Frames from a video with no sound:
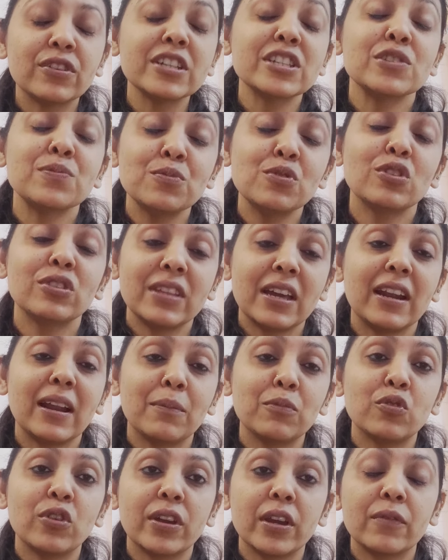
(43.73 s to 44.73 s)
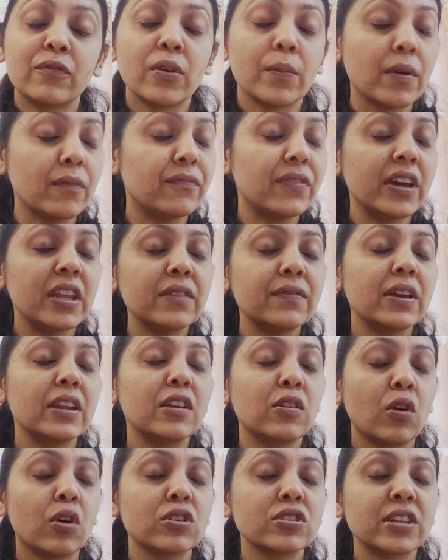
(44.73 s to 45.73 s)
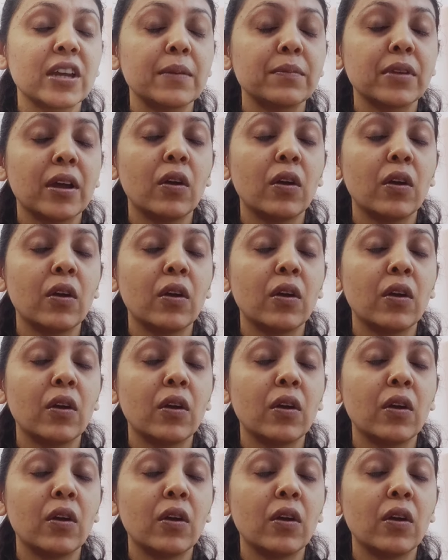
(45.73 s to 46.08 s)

Trust me on that. I'm doing it from a very, very long time